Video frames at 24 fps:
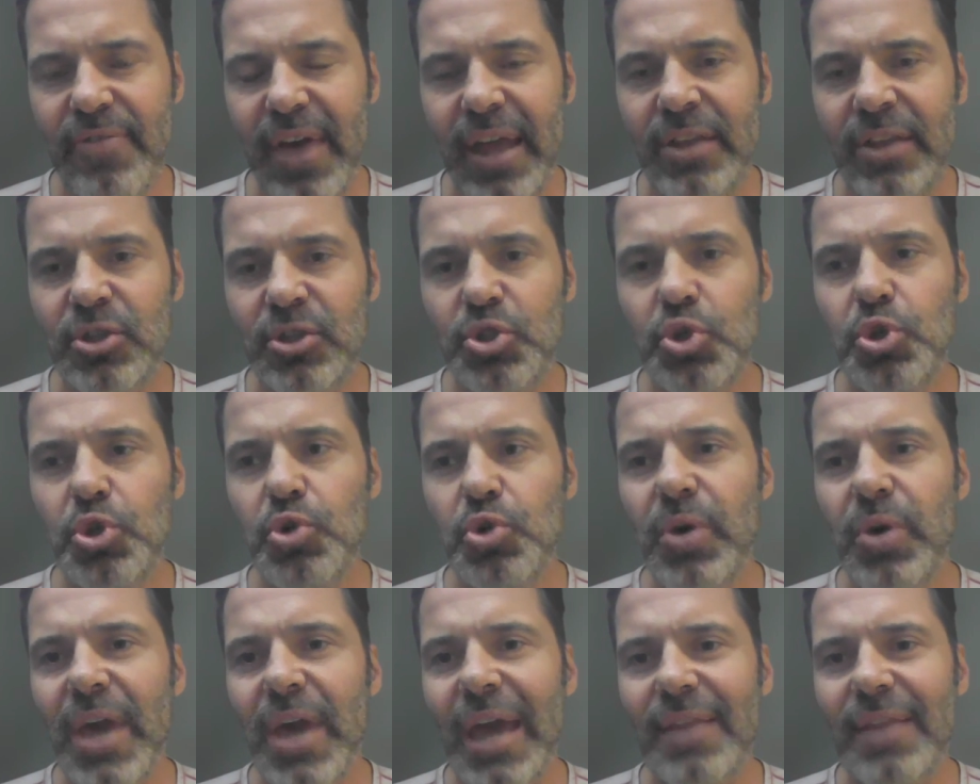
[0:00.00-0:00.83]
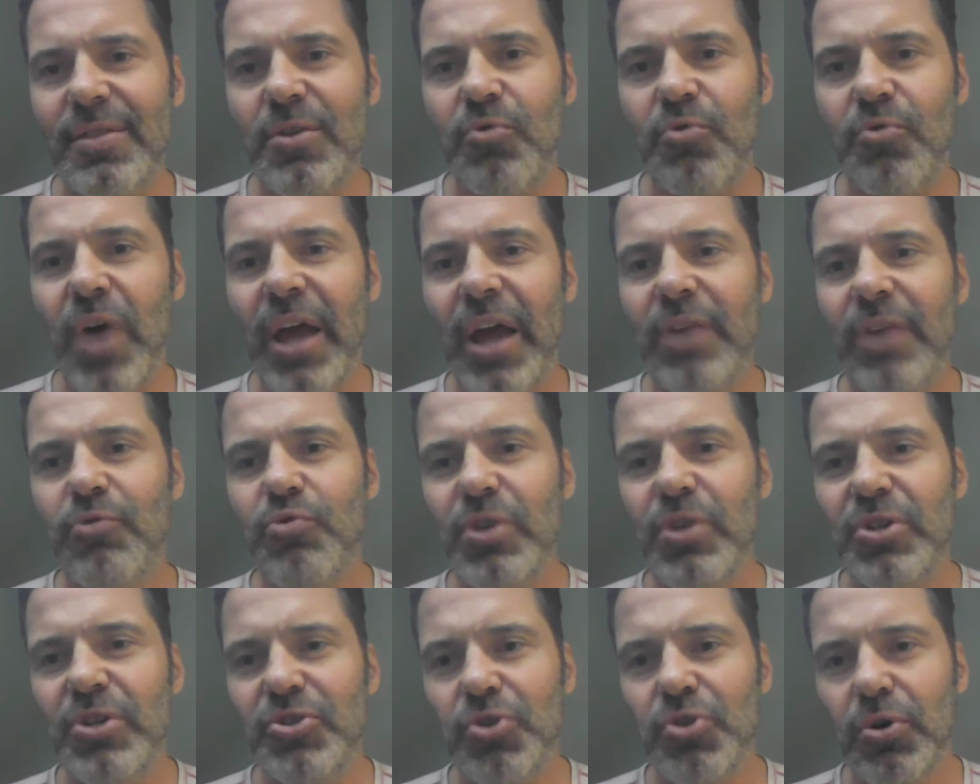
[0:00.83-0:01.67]
And do you get the right
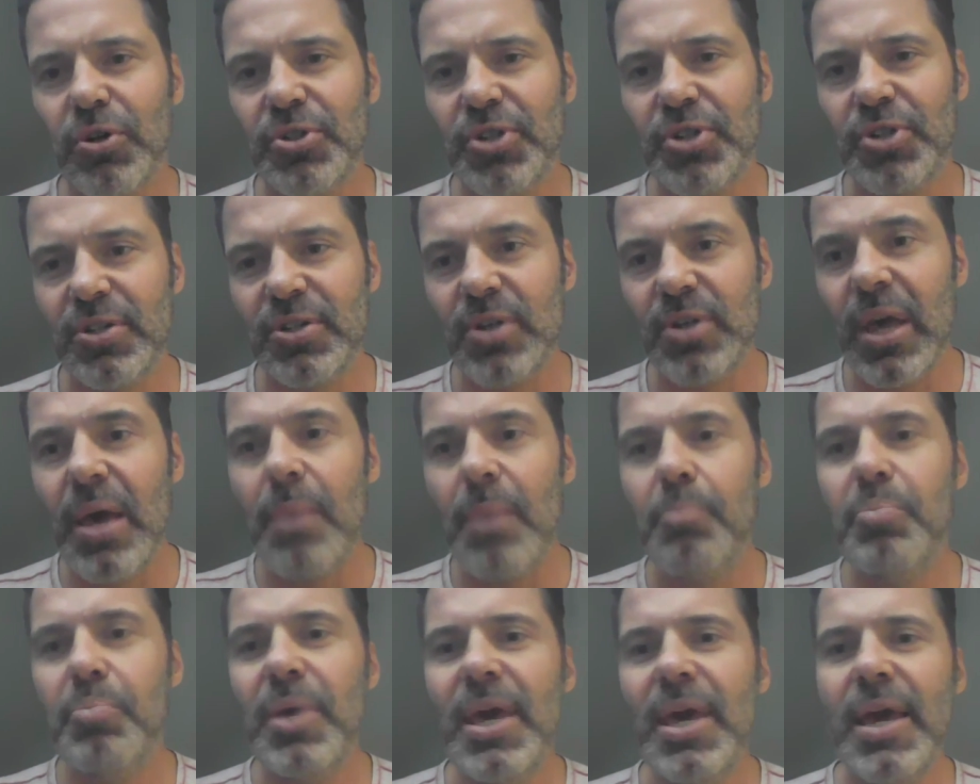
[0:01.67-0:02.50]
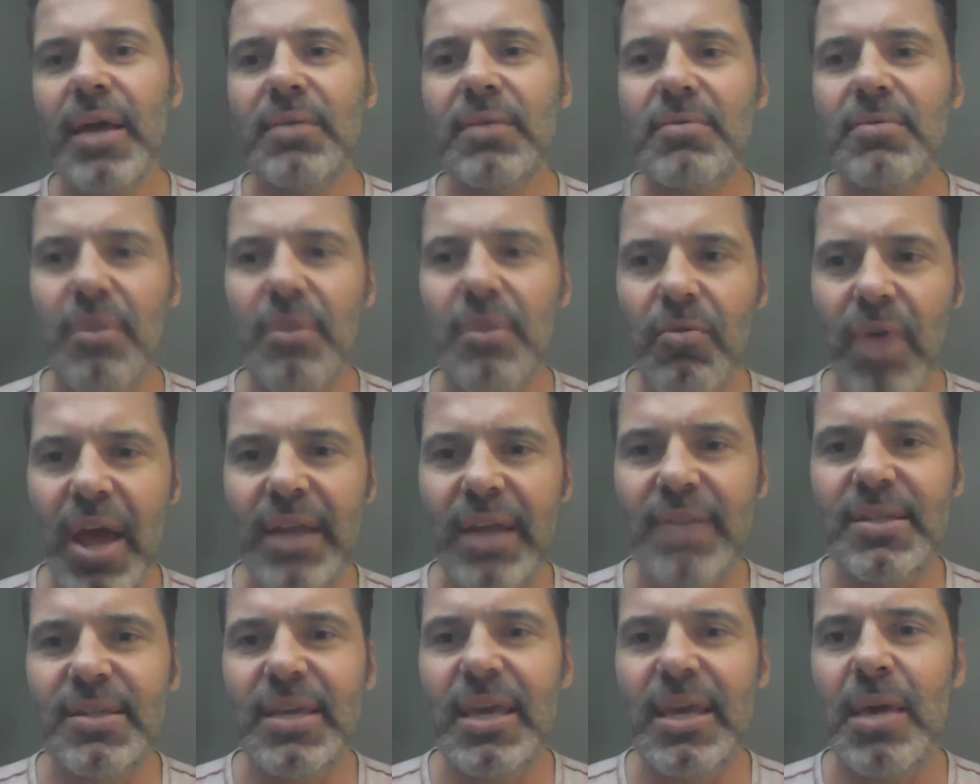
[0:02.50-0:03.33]
resources, be it the
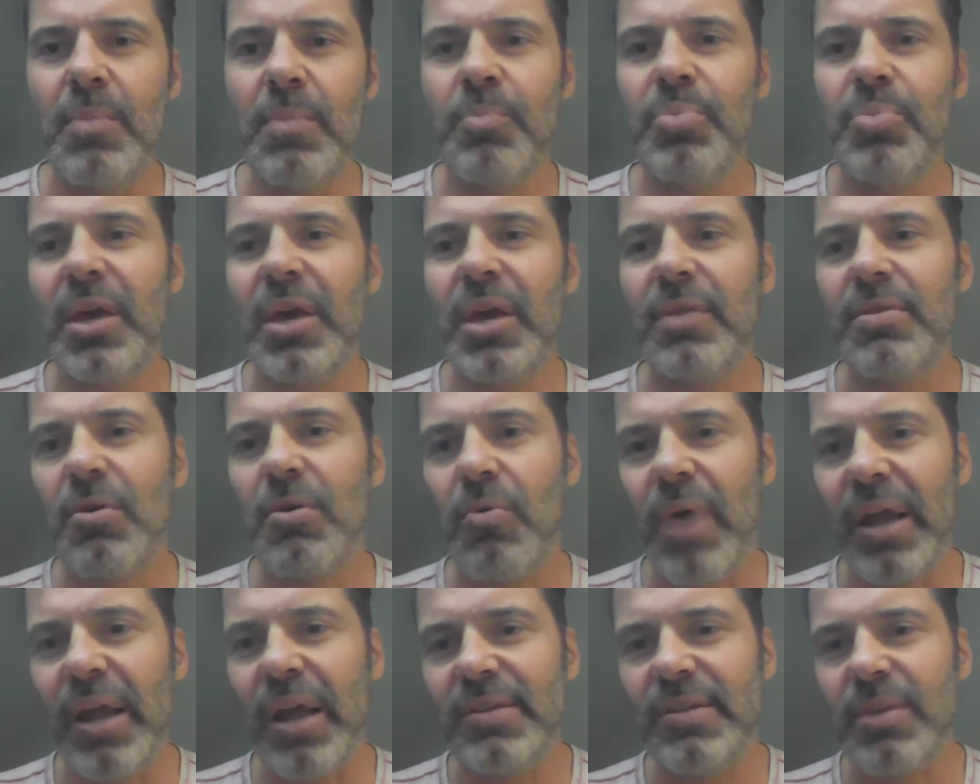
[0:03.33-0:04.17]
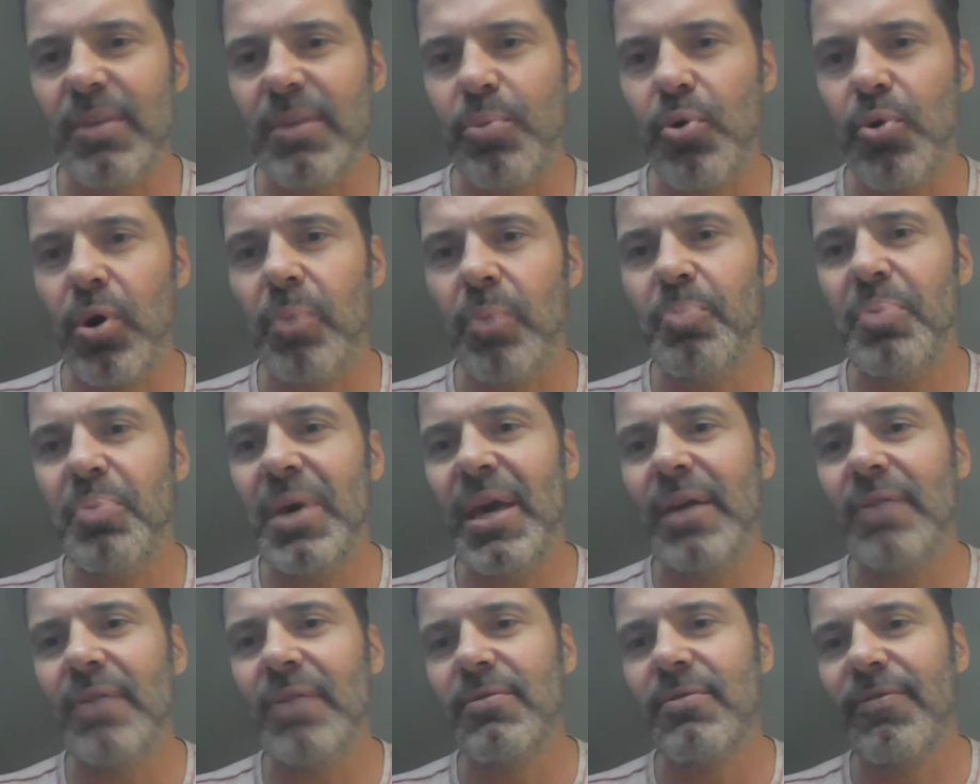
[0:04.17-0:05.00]
right team, be it the right support,
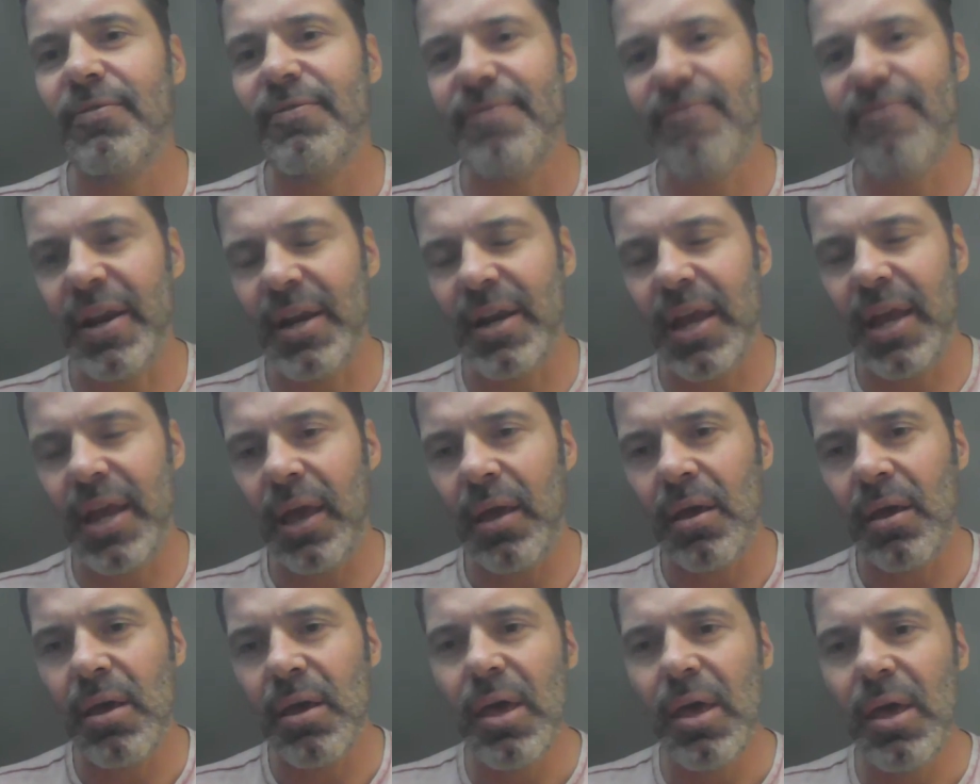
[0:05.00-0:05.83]
be it funding,